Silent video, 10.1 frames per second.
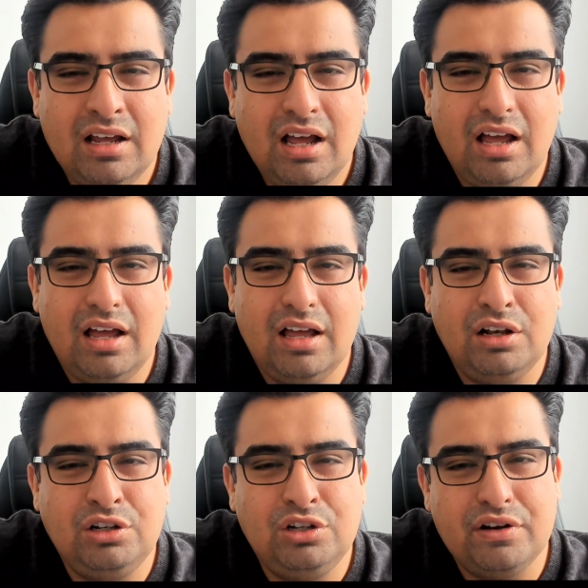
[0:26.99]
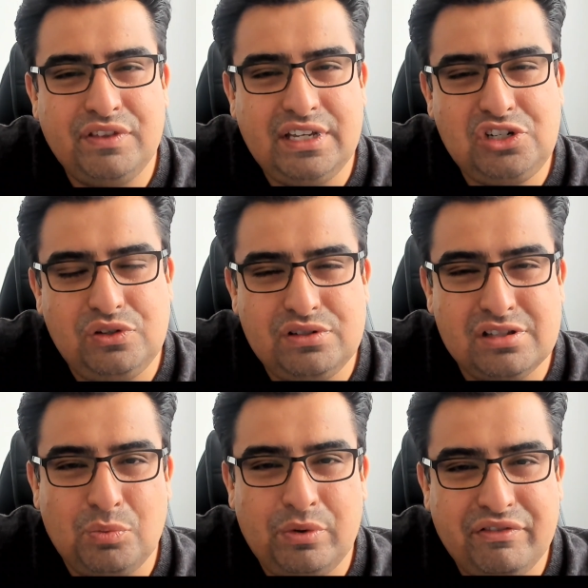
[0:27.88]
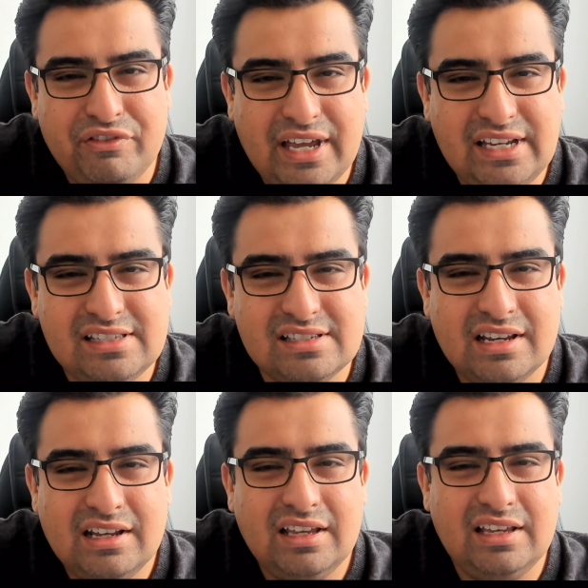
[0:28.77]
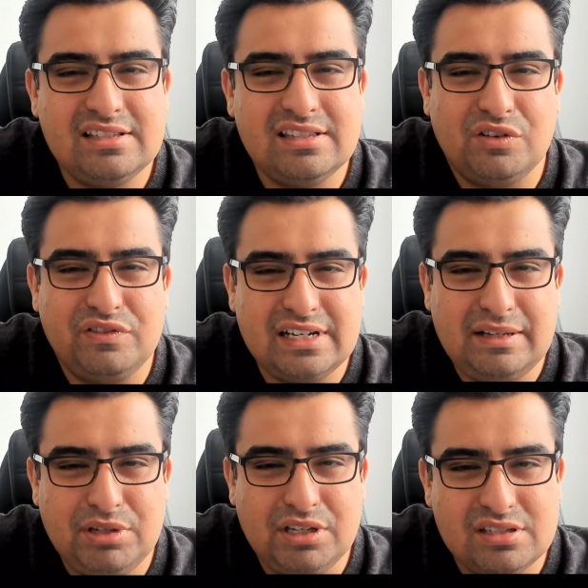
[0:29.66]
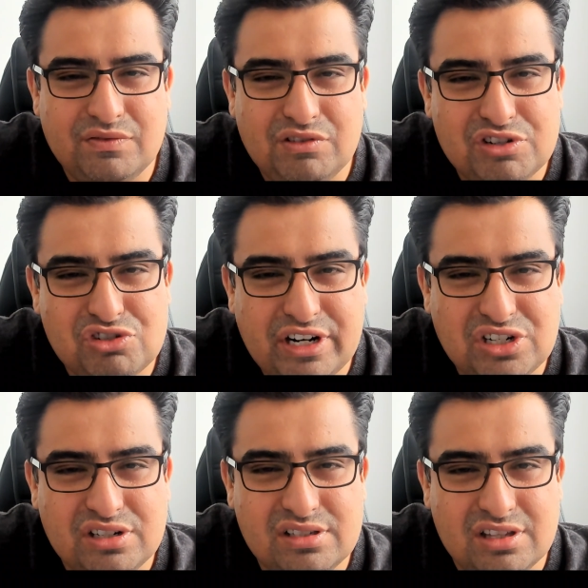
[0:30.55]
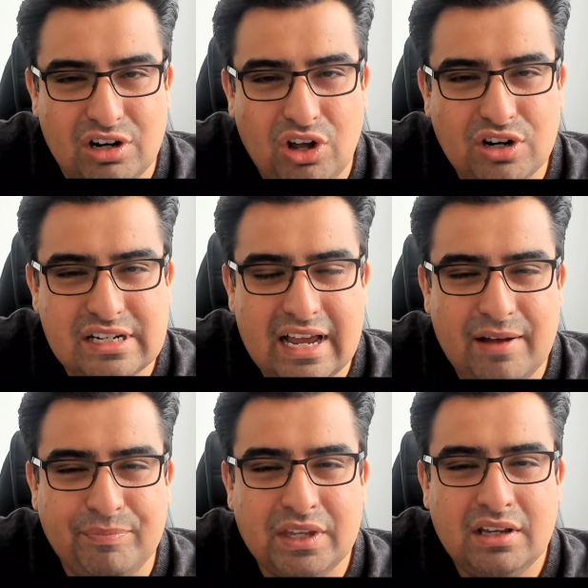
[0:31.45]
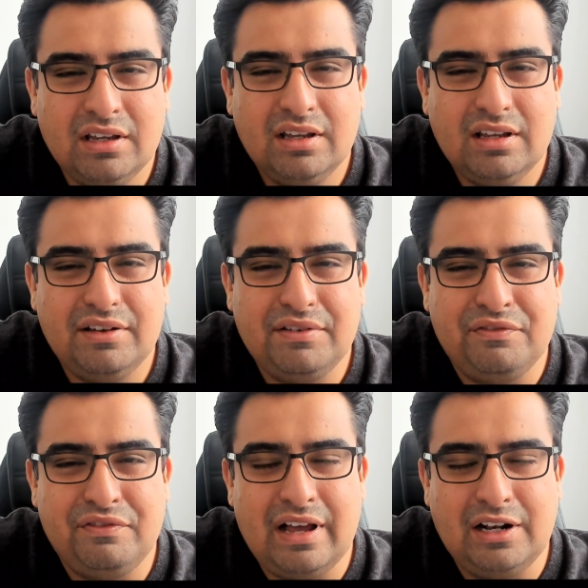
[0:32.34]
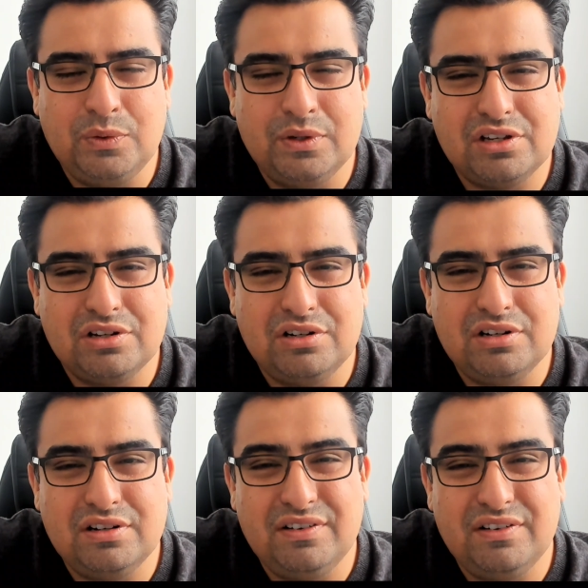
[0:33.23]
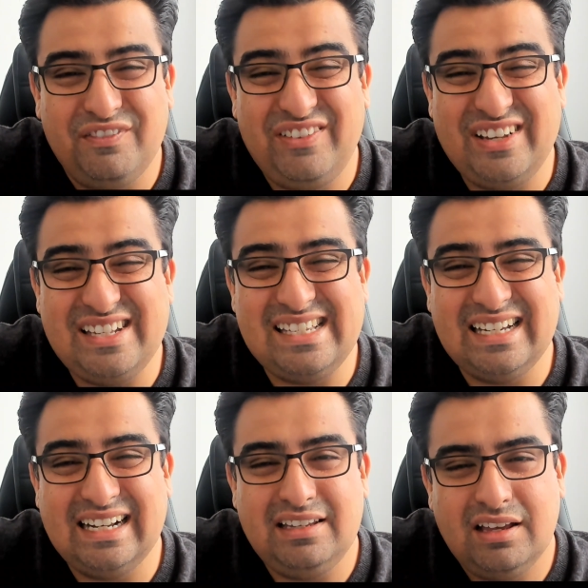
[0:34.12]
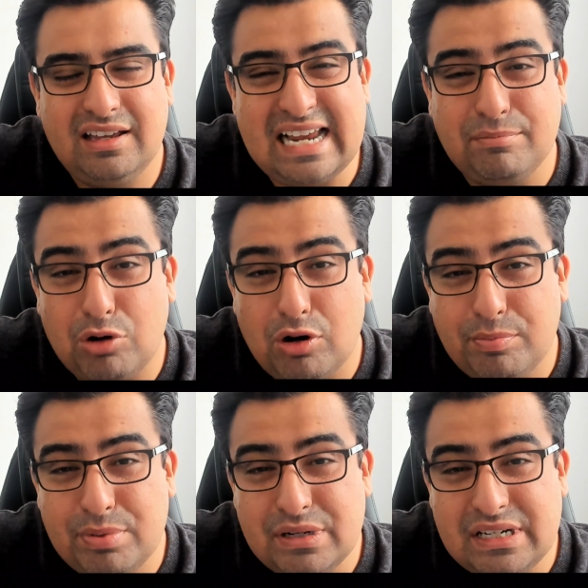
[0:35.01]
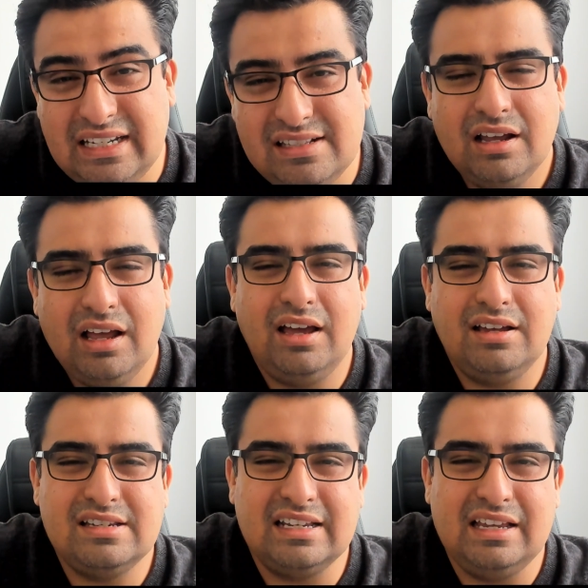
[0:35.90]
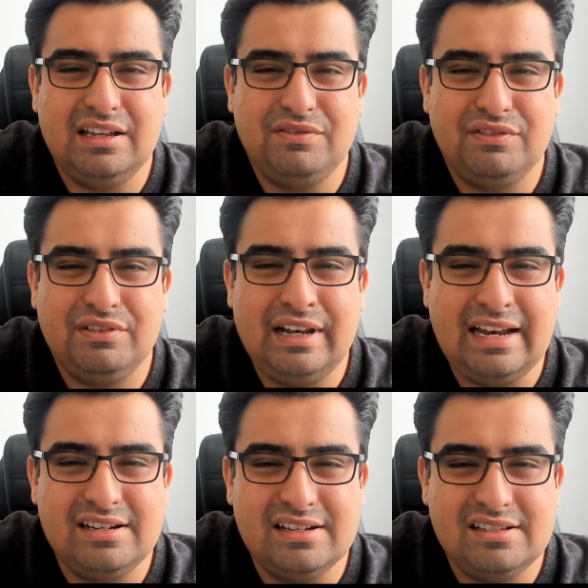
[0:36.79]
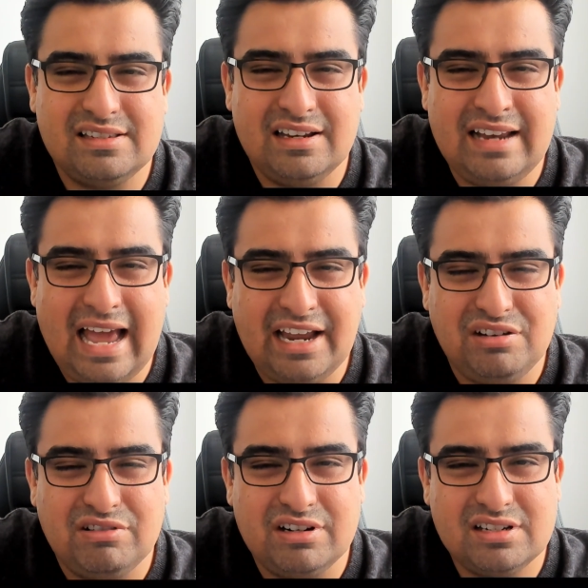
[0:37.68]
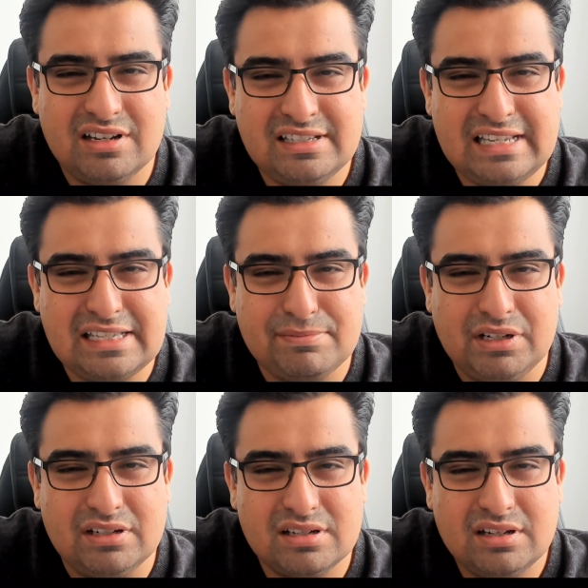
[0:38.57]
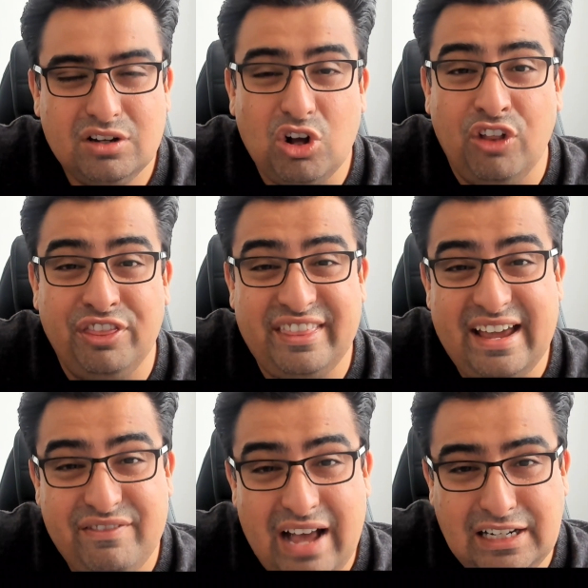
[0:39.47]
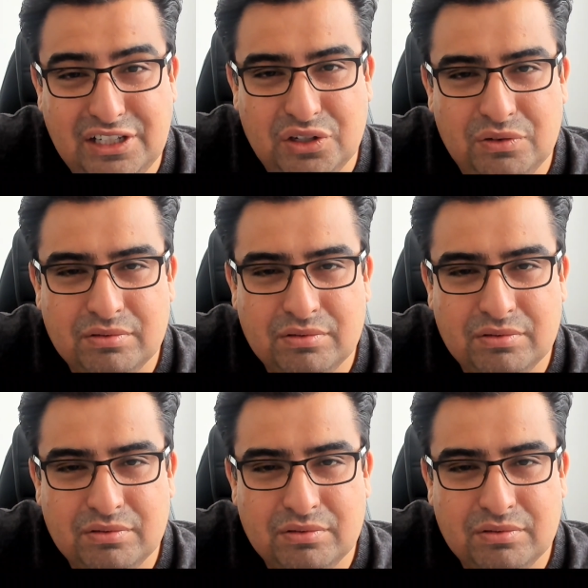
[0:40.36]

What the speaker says: A lot of the issues that we've faced is that obviously because of the restrictions and the lockdown, valuers couldn't physically attend properties to give lenders an accurate assessment on their value.